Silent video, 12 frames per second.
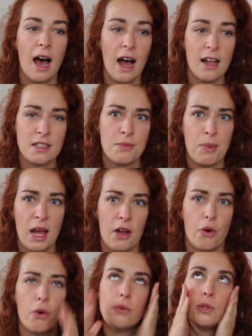art supply
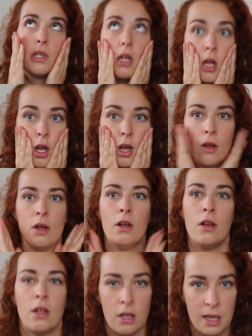hauls,
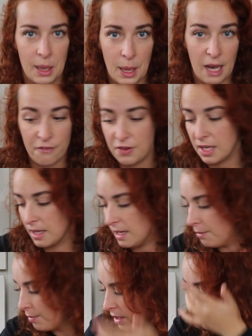loving
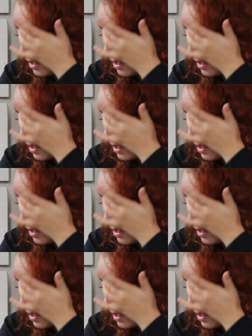them.